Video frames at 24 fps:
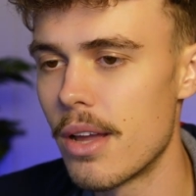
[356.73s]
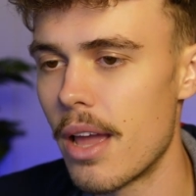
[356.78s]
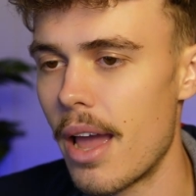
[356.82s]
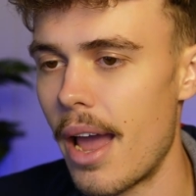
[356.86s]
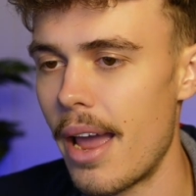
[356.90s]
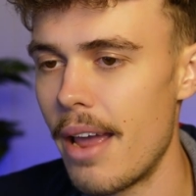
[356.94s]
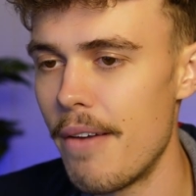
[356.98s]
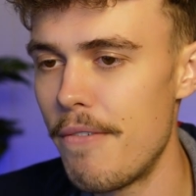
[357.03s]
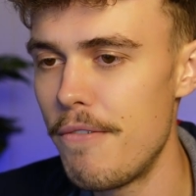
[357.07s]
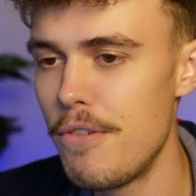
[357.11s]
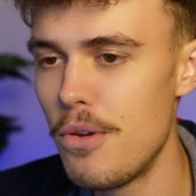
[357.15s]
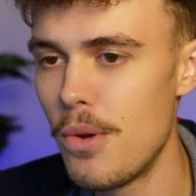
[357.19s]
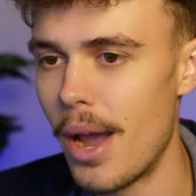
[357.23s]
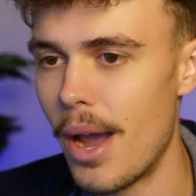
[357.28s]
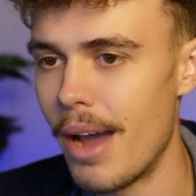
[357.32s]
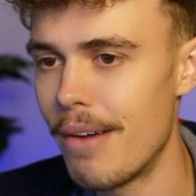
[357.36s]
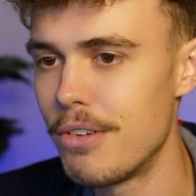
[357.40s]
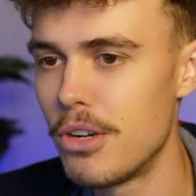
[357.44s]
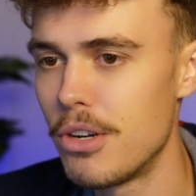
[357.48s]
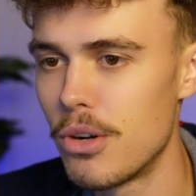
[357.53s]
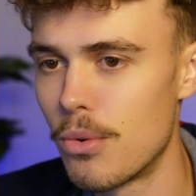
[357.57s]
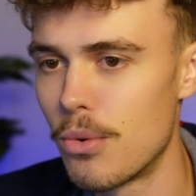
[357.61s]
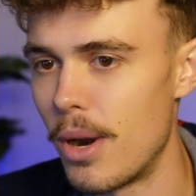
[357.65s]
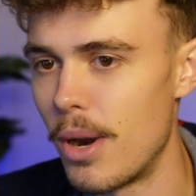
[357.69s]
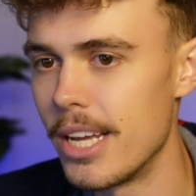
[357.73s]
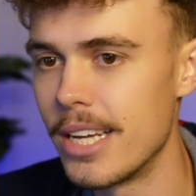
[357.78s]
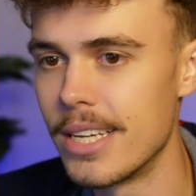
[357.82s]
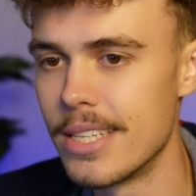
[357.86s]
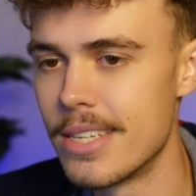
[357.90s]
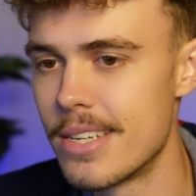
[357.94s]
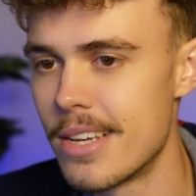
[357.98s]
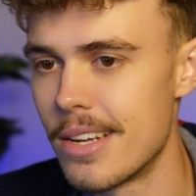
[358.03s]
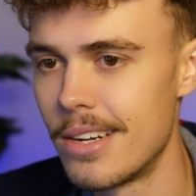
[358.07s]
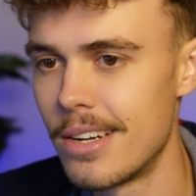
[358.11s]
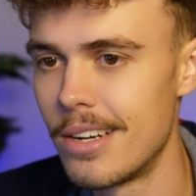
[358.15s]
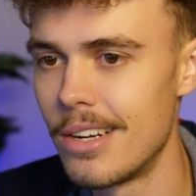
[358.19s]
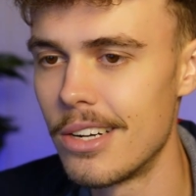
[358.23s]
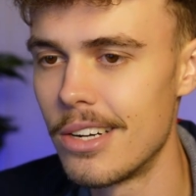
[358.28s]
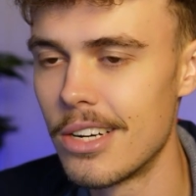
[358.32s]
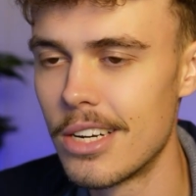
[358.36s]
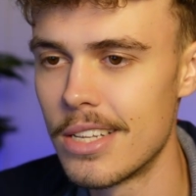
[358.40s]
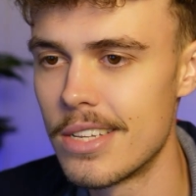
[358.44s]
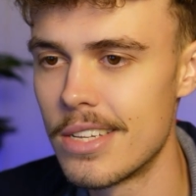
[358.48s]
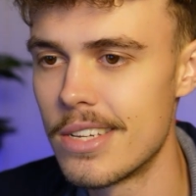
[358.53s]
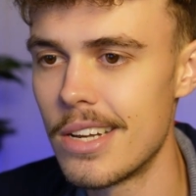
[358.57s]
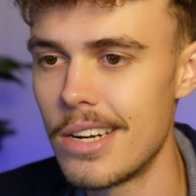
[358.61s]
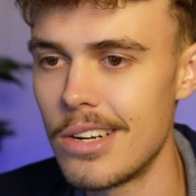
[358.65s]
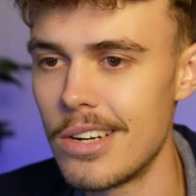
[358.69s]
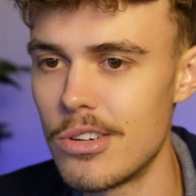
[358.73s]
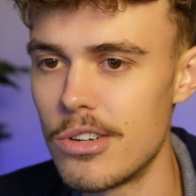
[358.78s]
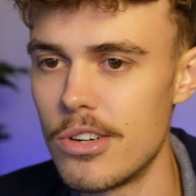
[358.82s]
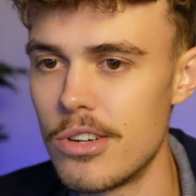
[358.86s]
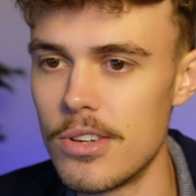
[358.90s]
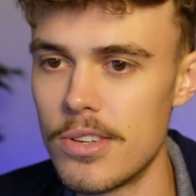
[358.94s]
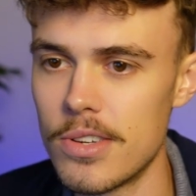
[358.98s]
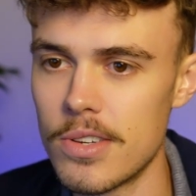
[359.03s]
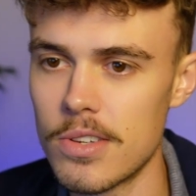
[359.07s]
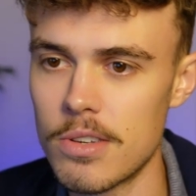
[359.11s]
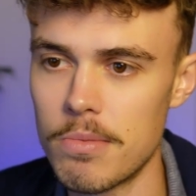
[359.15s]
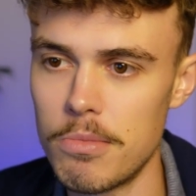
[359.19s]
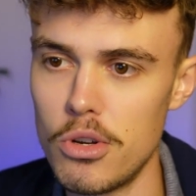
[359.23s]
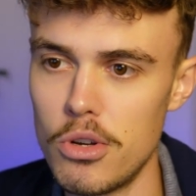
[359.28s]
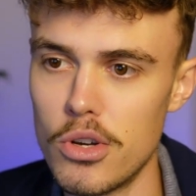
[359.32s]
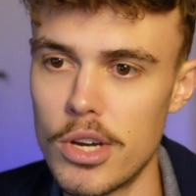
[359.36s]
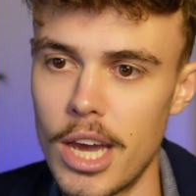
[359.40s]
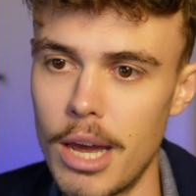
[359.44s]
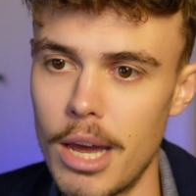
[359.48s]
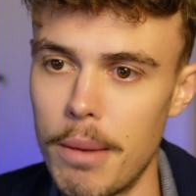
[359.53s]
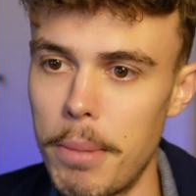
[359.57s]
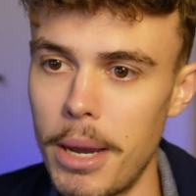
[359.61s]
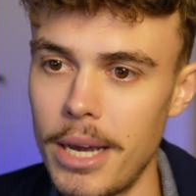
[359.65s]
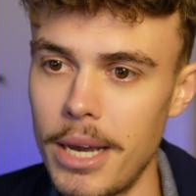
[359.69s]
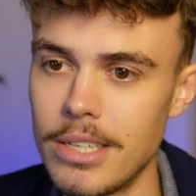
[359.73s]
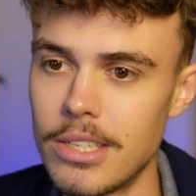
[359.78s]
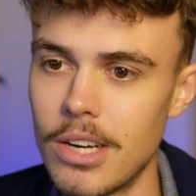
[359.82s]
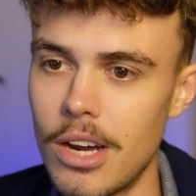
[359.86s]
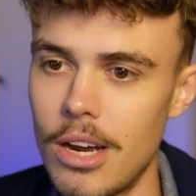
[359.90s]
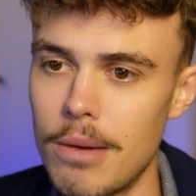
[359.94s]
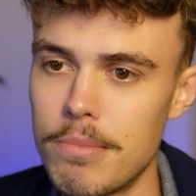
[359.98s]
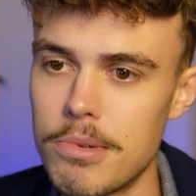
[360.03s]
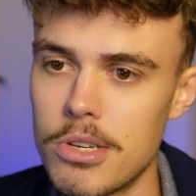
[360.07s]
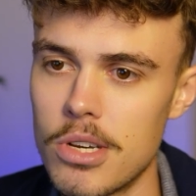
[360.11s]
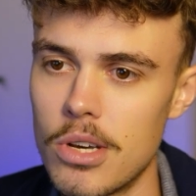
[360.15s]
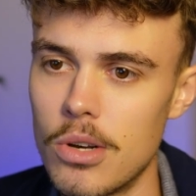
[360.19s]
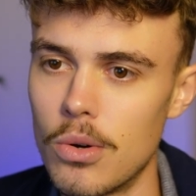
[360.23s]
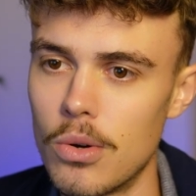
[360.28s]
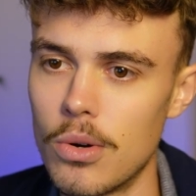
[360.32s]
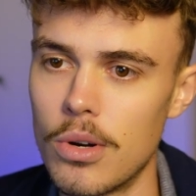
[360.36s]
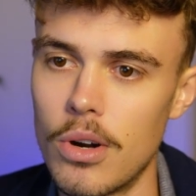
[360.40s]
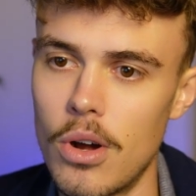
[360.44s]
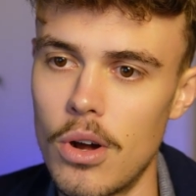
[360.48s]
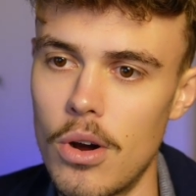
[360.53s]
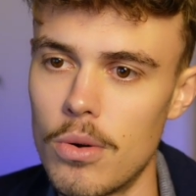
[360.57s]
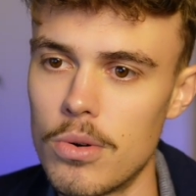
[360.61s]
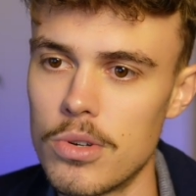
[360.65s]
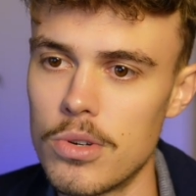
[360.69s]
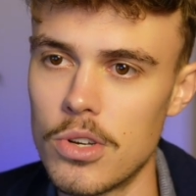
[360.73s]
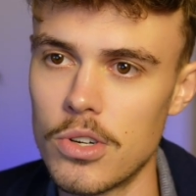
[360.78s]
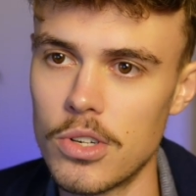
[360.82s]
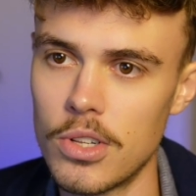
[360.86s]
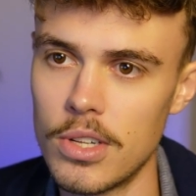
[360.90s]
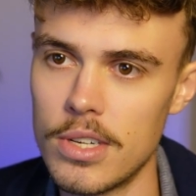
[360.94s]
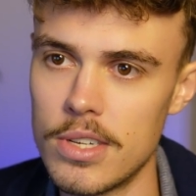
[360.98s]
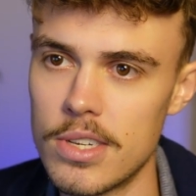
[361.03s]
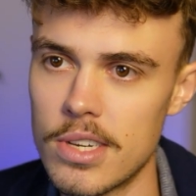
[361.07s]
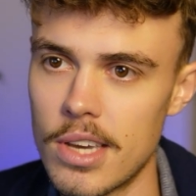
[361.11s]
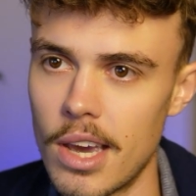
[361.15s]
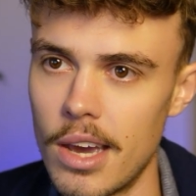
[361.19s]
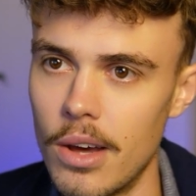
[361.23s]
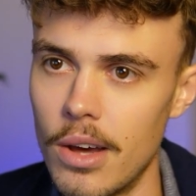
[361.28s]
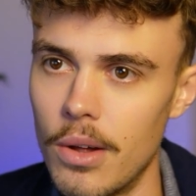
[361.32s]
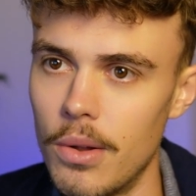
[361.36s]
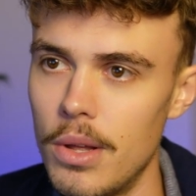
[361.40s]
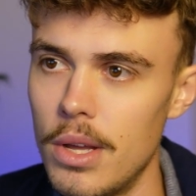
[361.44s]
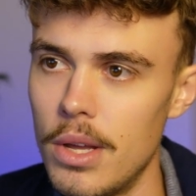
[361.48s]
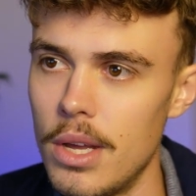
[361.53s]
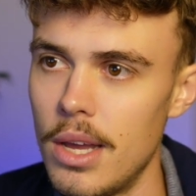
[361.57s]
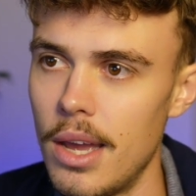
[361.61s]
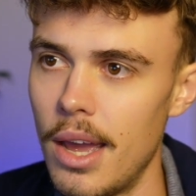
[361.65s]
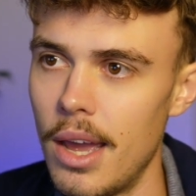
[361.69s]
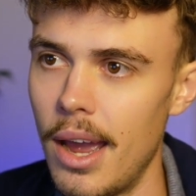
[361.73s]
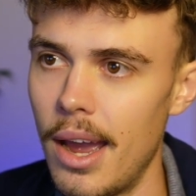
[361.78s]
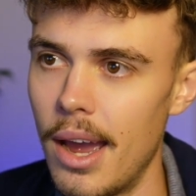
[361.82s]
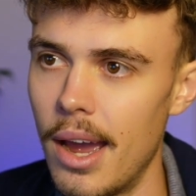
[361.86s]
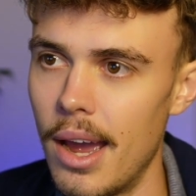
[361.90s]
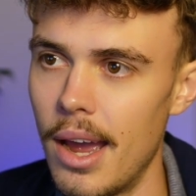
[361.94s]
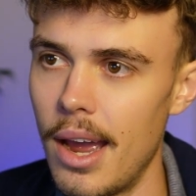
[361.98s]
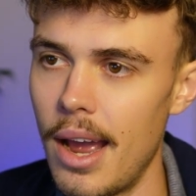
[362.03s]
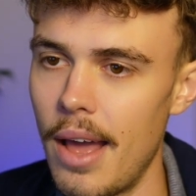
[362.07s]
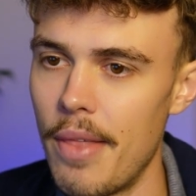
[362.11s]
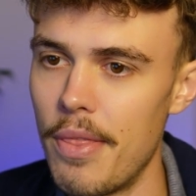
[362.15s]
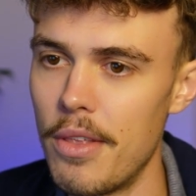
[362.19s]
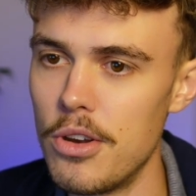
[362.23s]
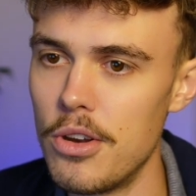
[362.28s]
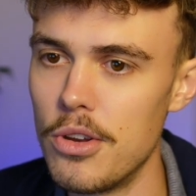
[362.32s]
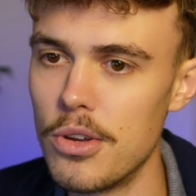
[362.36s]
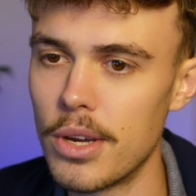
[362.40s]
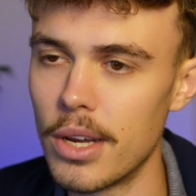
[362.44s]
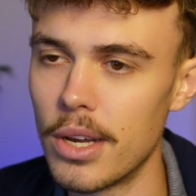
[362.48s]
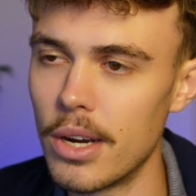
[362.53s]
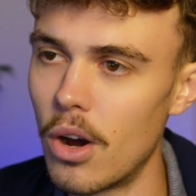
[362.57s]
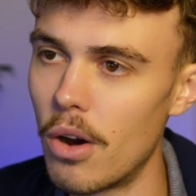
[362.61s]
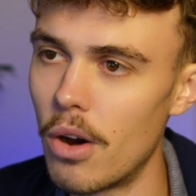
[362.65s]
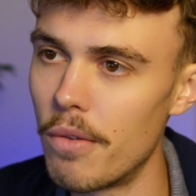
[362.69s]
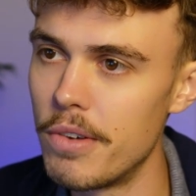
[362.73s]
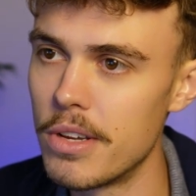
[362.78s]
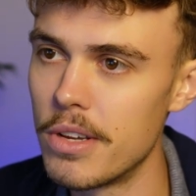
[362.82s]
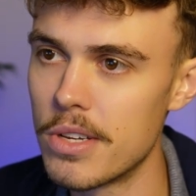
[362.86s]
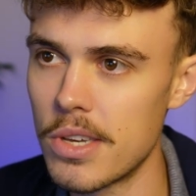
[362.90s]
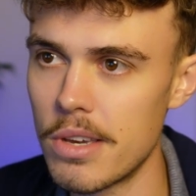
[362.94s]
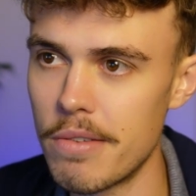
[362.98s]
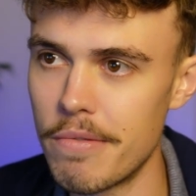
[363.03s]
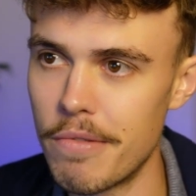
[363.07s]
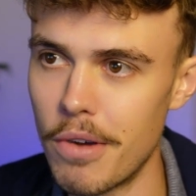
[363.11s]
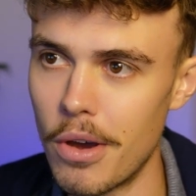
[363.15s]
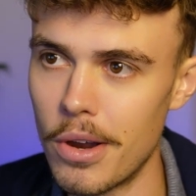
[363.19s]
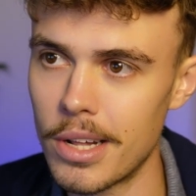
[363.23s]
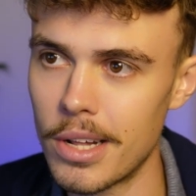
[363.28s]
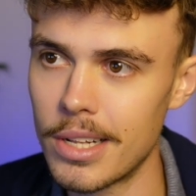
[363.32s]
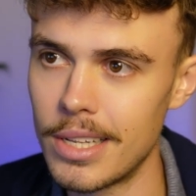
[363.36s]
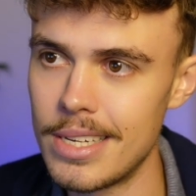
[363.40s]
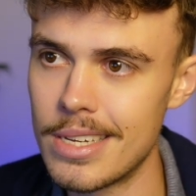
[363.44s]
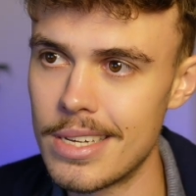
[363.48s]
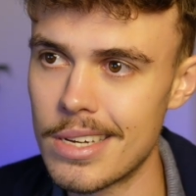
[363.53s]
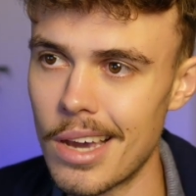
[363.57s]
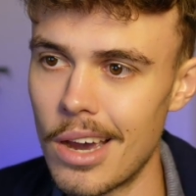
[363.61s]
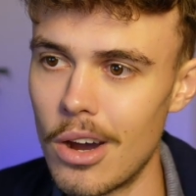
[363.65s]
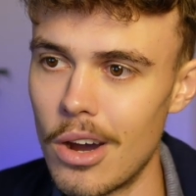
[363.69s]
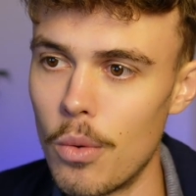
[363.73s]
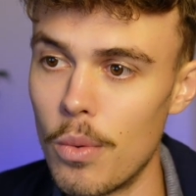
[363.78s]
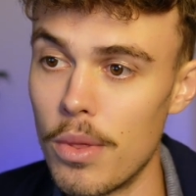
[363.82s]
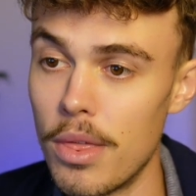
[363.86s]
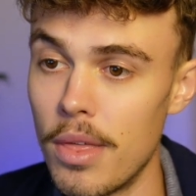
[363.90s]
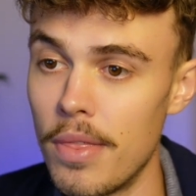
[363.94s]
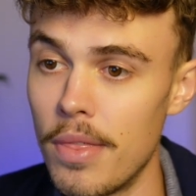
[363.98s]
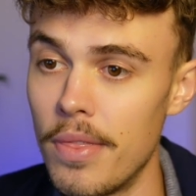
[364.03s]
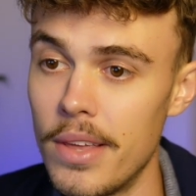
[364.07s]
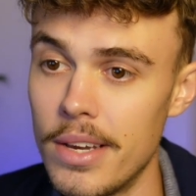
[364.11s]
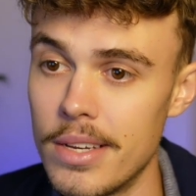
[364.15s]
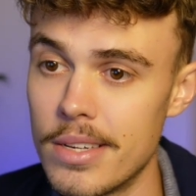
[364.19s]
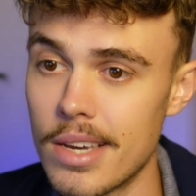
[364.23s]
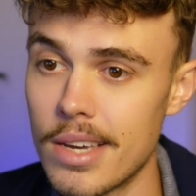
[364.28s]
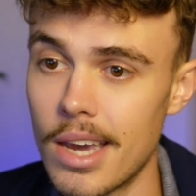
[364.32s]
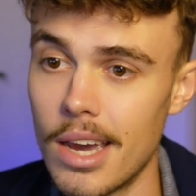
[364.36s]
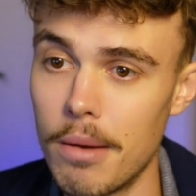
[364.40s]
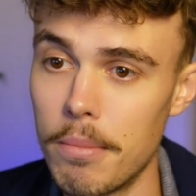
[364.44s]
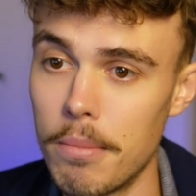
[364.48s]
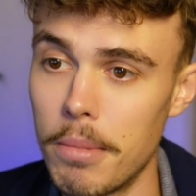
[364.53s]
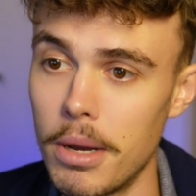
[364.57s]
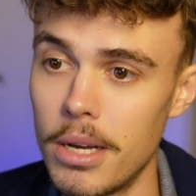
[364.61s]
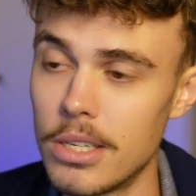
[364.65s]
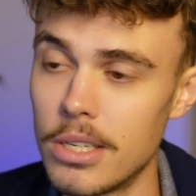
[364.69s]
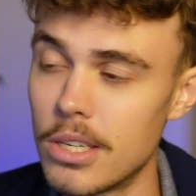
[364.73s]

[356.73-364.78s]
if you haven't already considered it, consider introducing some new campaign types in order to horizontally scale. And then you can obviously vertically scale within these campaign